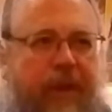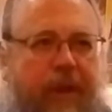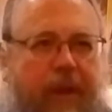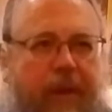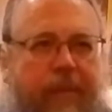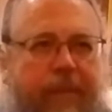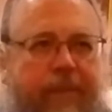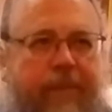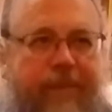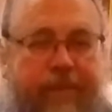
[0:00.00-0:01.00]
10%
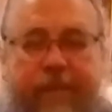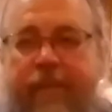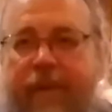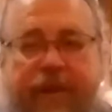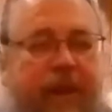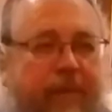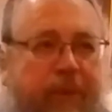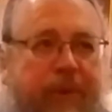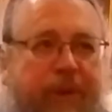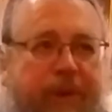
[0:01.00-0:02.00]

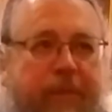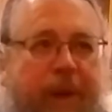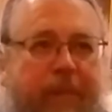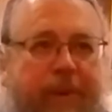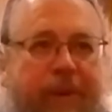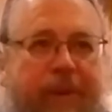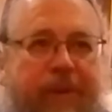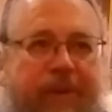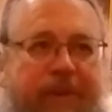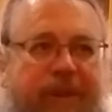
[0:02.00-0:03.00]
um, of the
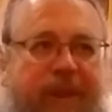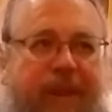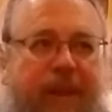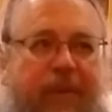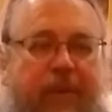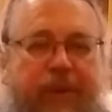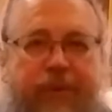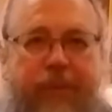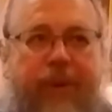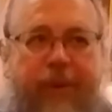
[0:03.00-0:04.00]
population, which is
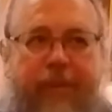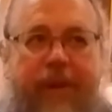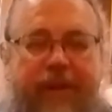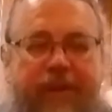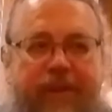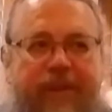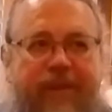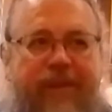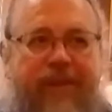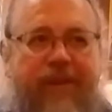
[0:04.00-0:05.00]
pretty immense.
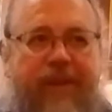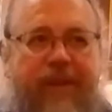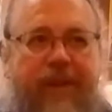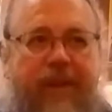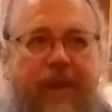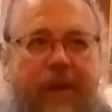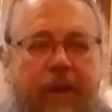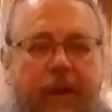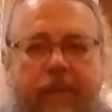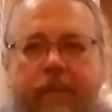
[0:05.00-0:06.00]

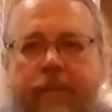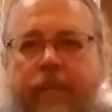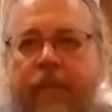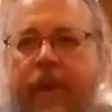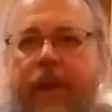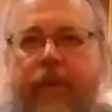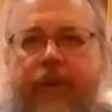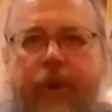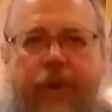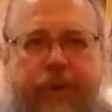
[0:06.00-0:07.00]
Um, it
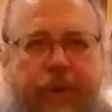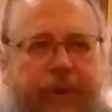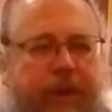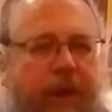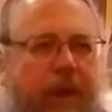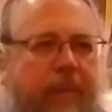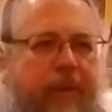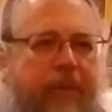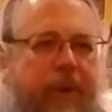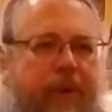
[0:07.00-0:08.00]
was also the time,
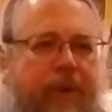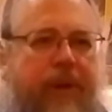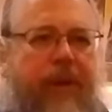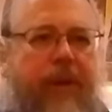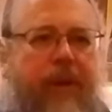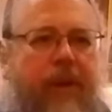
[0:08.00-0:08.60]
especially